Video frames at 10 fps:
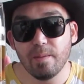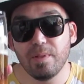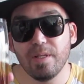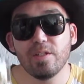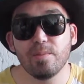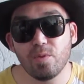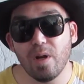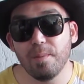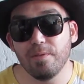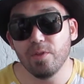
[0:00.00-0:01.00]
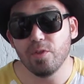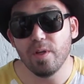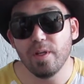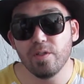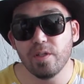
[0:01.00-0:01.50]
Please subscribe if you enjoy
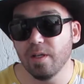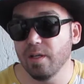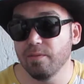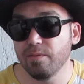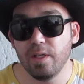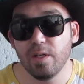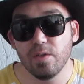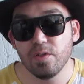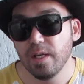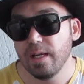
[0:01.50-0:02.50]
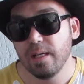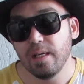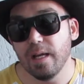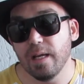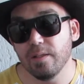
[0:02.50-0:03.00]
these videos,
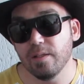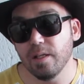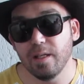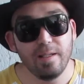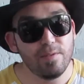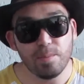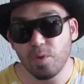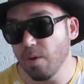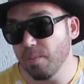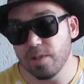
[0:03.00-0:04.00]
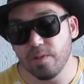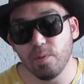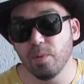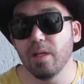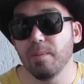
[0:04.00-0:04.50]
and leave some comments if
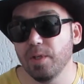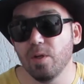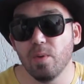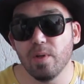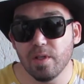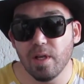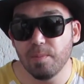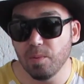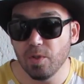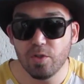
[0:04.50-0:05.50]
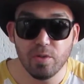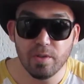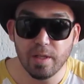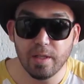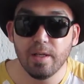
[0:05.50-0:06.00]
you want to let me know what's up and what you
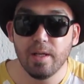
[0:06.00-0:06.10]
think.